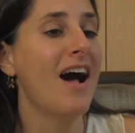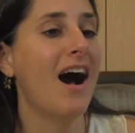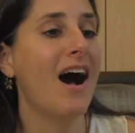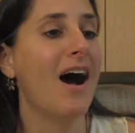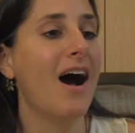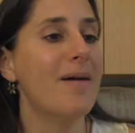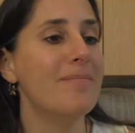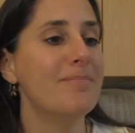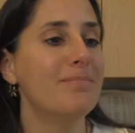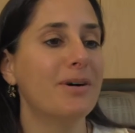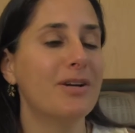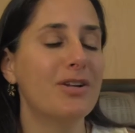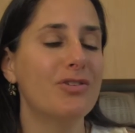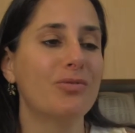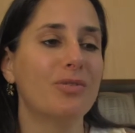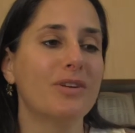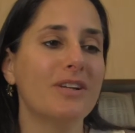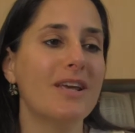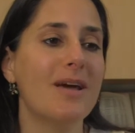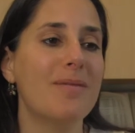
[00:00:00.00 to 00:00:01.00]
But
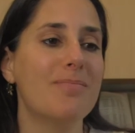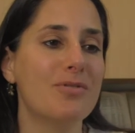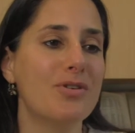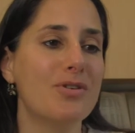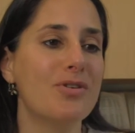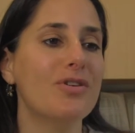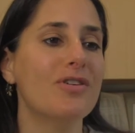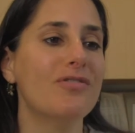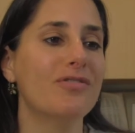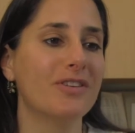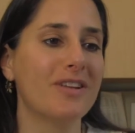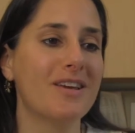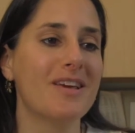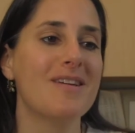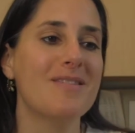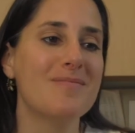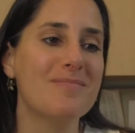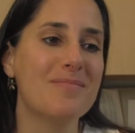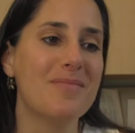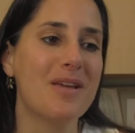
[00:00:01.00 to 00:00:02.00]
it's really a
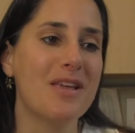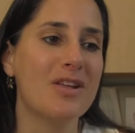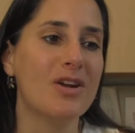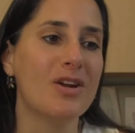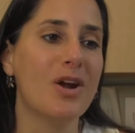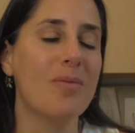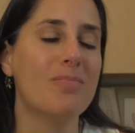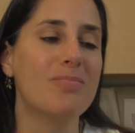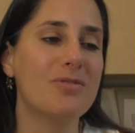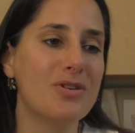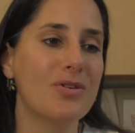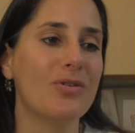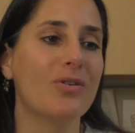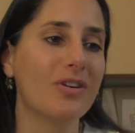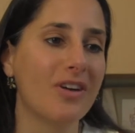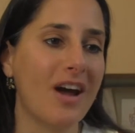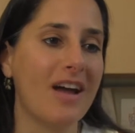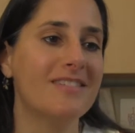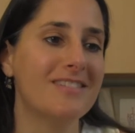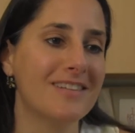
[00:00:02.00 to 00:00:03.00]
beautifully, you know,
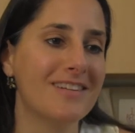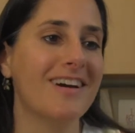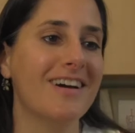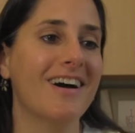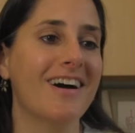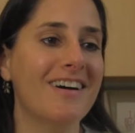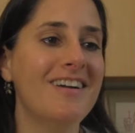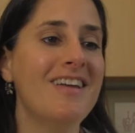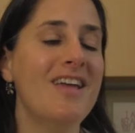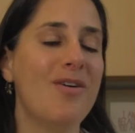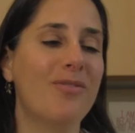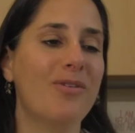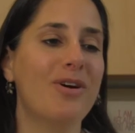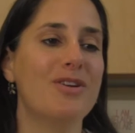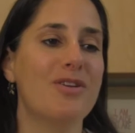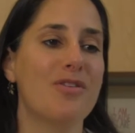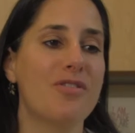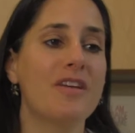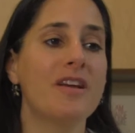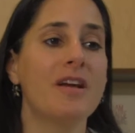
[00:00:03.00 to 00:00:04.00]
pure idea
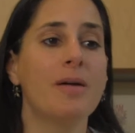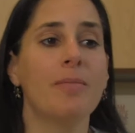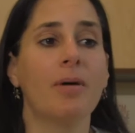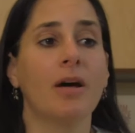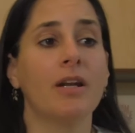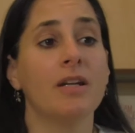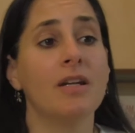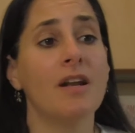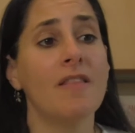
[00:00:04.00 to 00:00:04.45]
when you think about it.